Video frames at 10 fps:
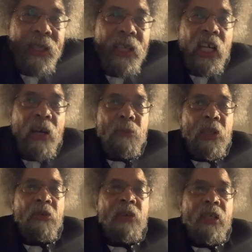and
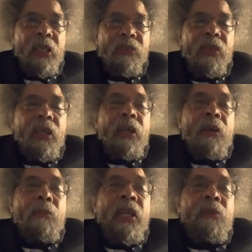communities
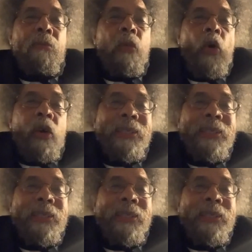made it more